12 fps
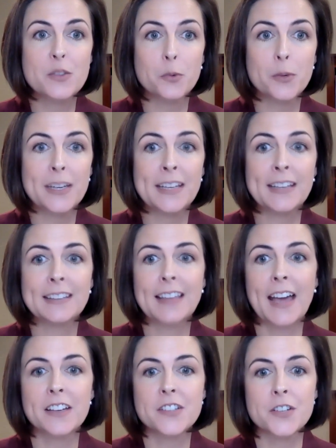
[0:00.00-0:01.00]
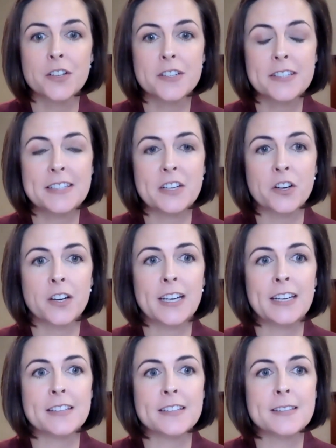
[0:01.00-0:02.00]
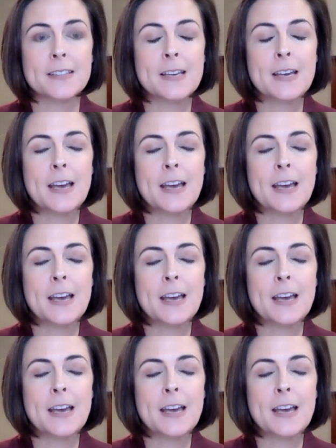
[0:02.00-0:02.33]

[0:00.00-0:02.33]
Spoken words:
3-lecture series.